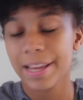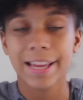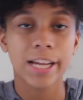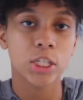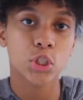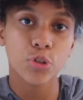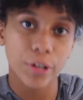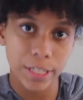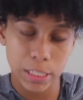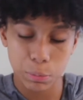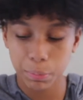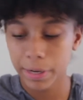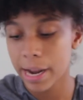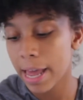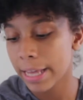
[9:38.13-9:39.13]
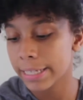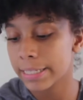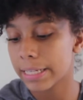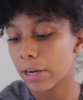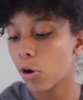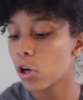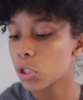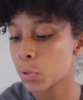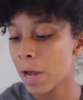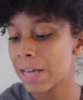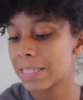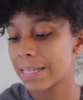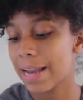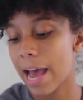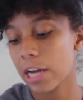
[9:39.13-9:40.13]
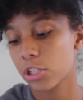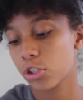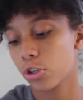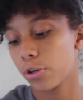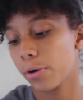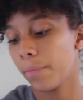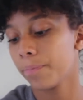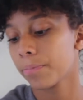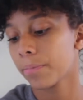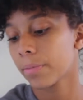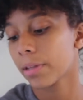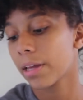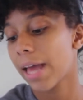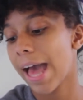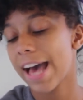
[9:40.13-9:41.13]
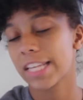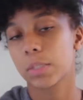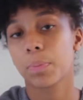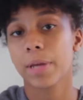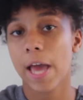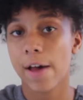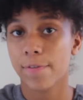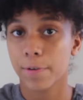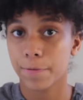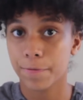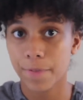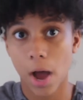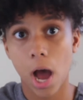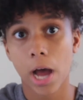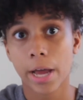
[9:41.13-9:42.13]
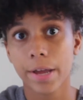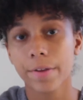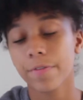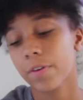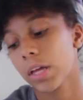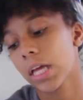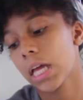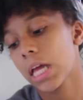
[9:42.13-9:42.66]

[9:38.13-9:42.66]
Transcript: it treats split ends, and also has a natural SPF of 5,